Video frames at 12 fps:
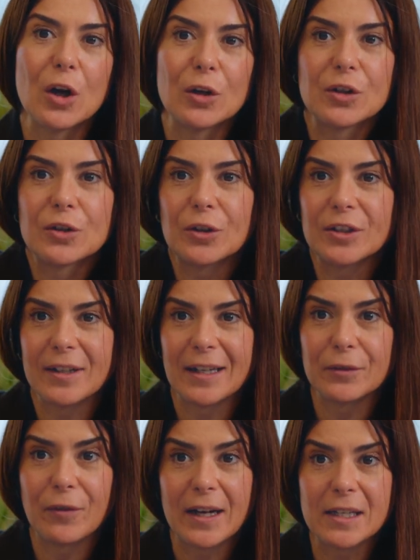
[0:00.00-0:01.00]
a certain
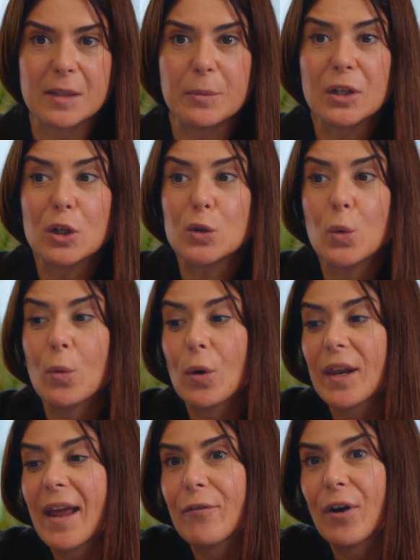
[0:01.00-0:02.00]
advice, because we
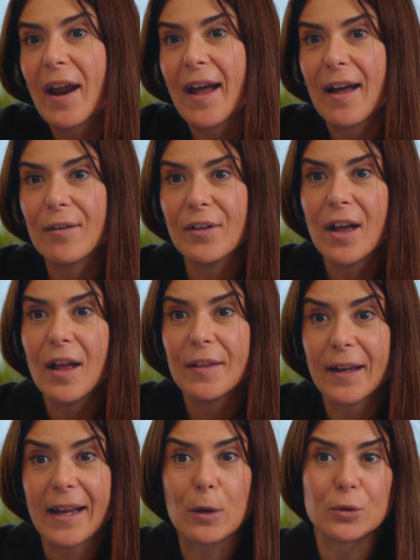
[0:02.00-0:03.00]
will never have
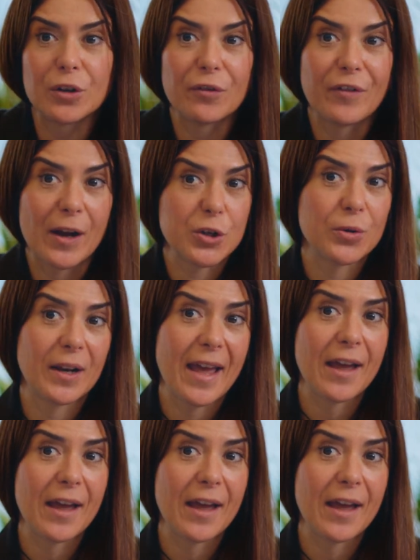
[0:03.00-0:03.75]
the counterfactual